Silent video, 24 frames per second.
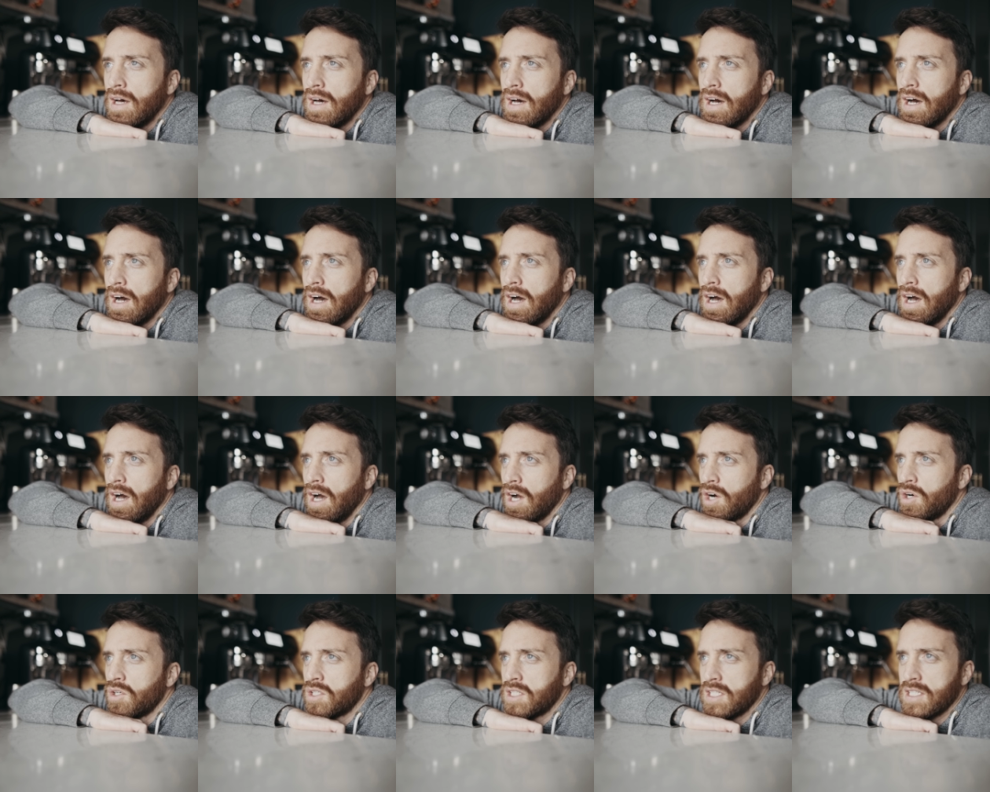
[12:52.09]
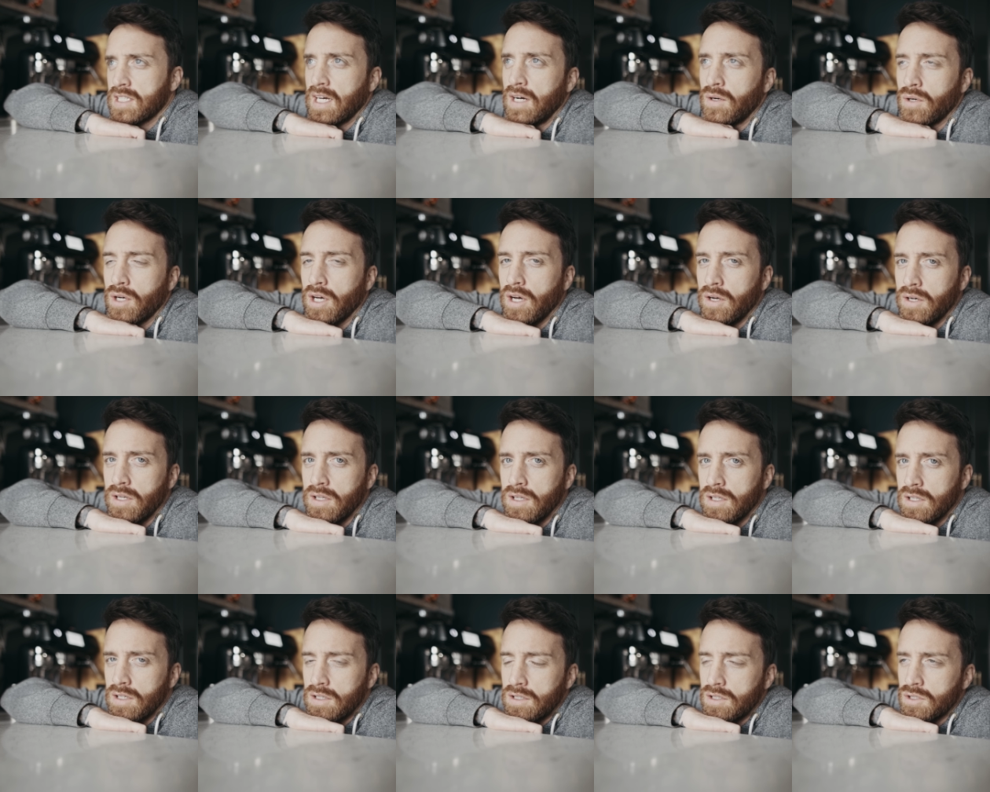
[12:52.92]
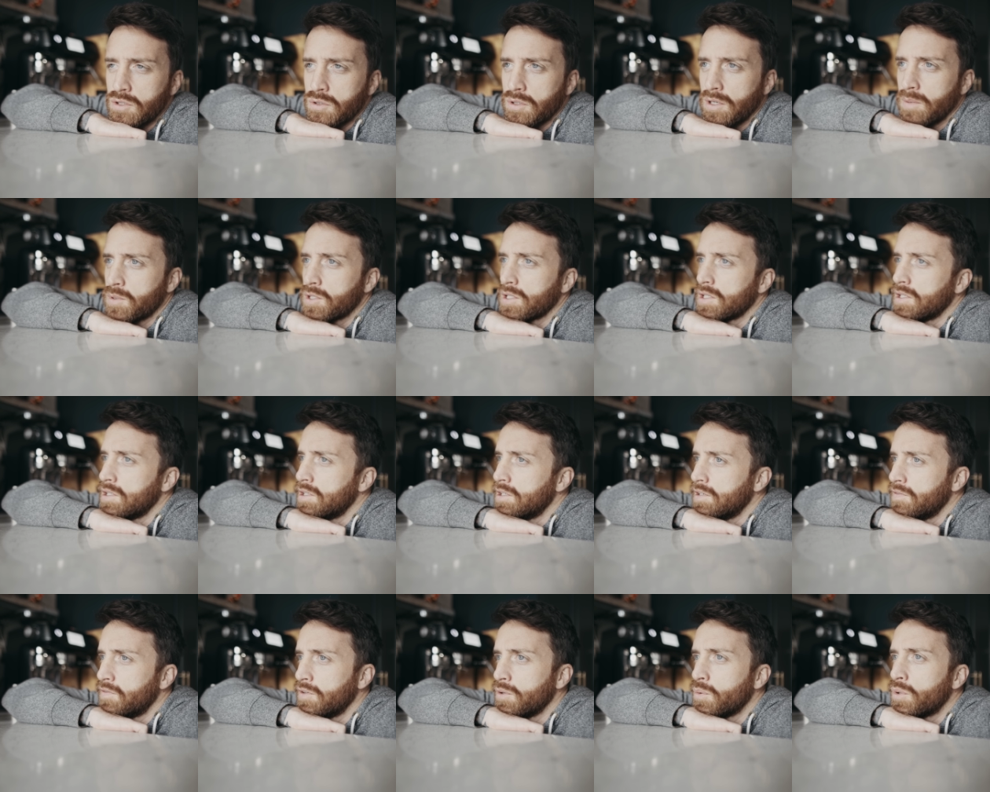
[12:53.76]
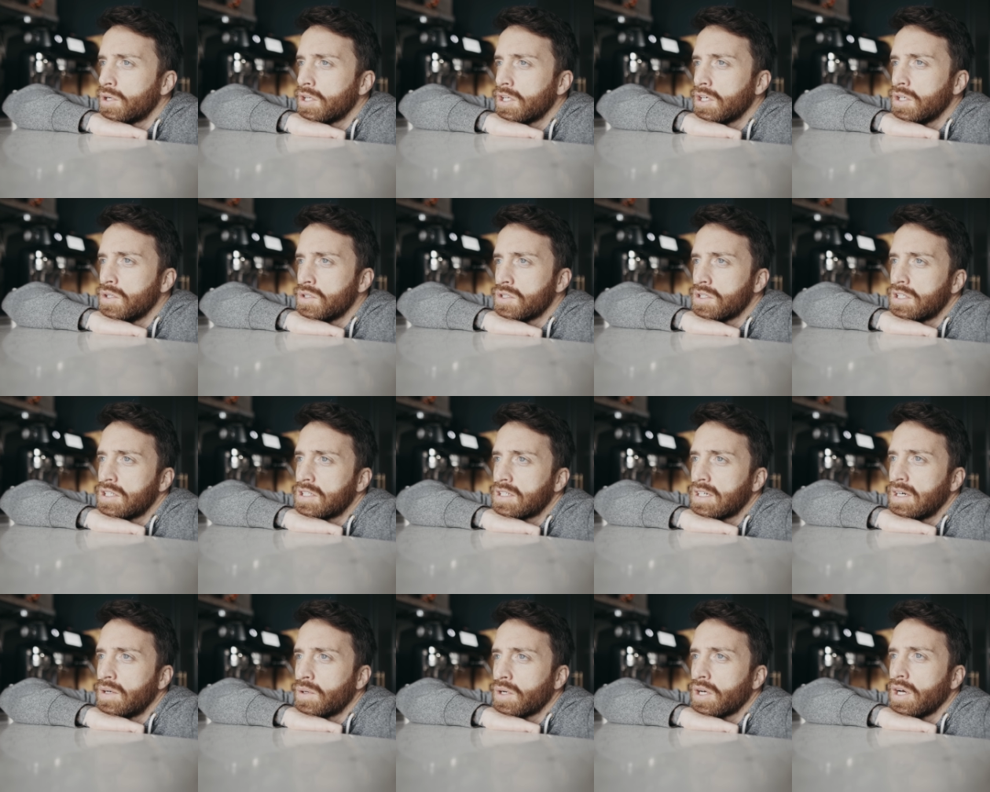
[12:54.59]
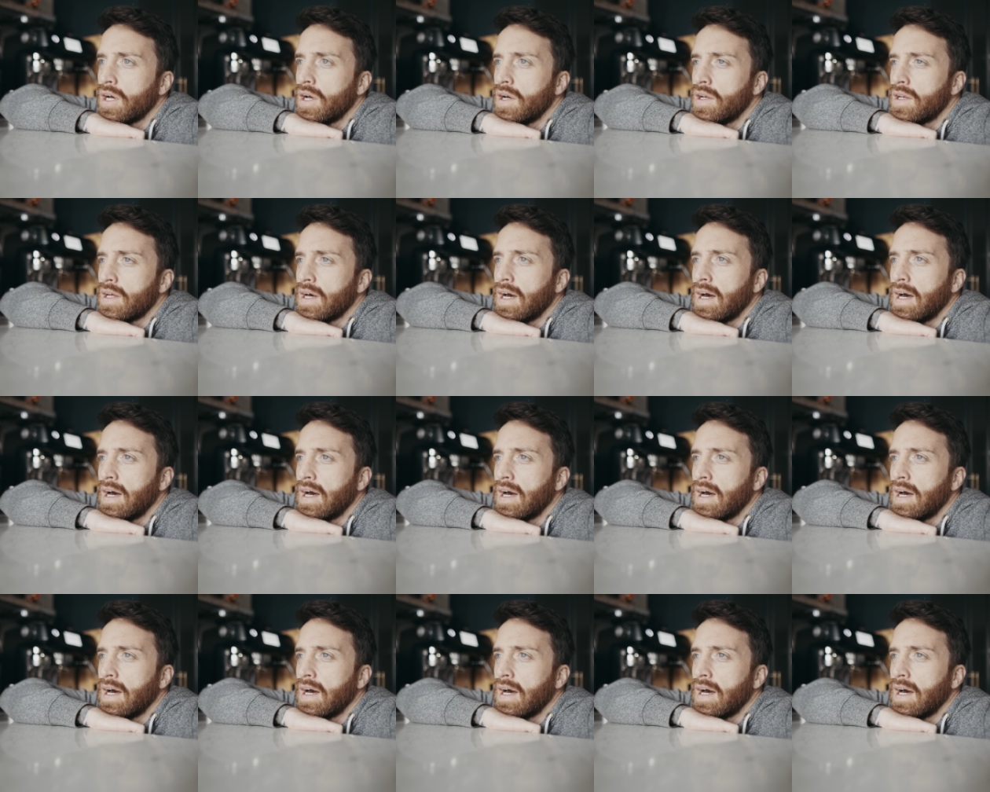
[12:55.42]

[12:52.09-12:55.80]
Uh, I've got a discount code in the description if you want to use a discount code.